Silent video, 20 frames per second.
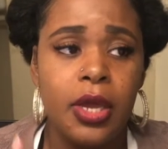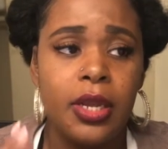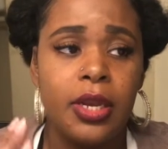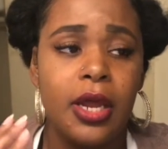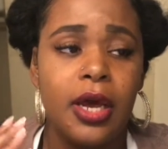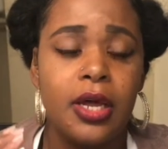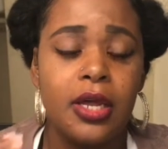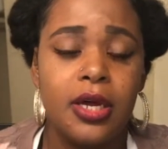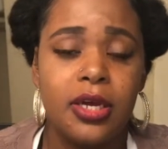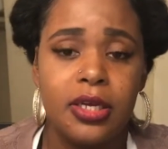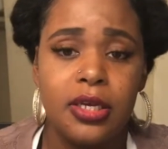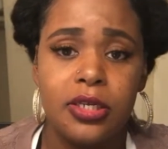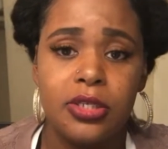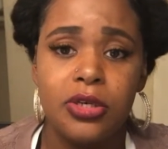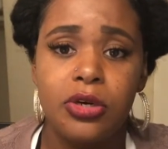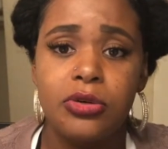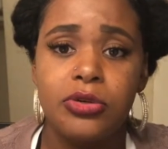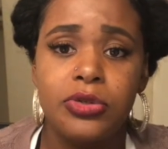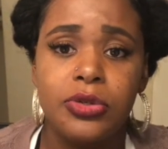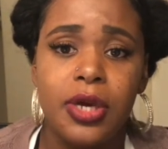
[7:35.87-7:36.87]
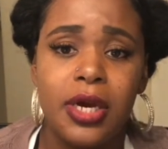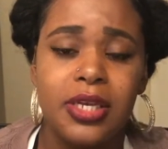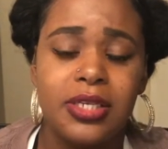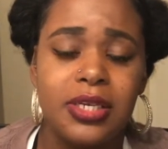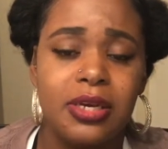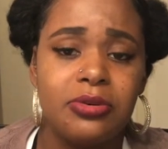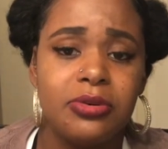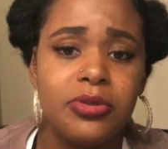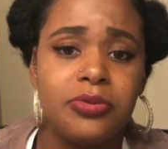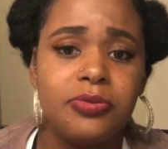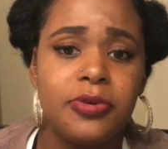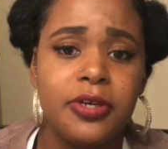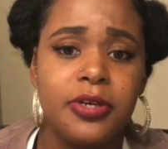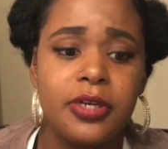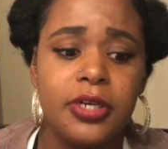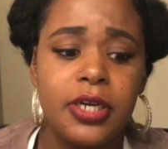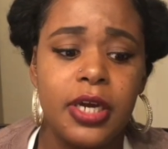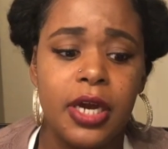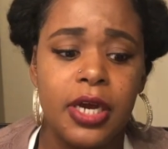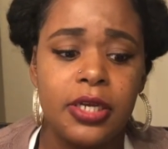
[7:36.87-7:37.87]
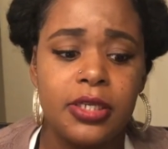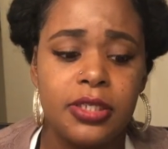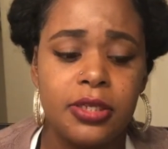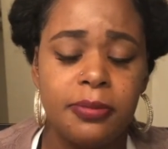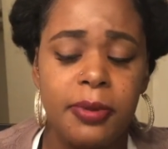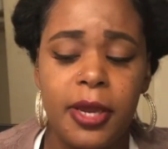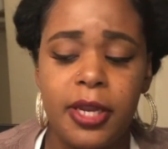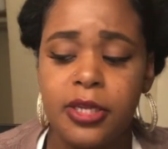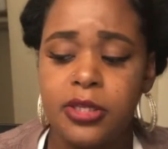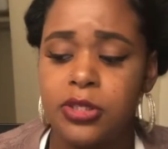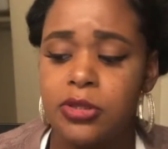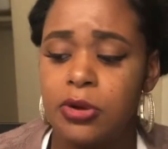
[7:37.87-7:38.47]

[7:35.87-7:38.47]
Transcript: Now, like I told you guys, I was very constipated,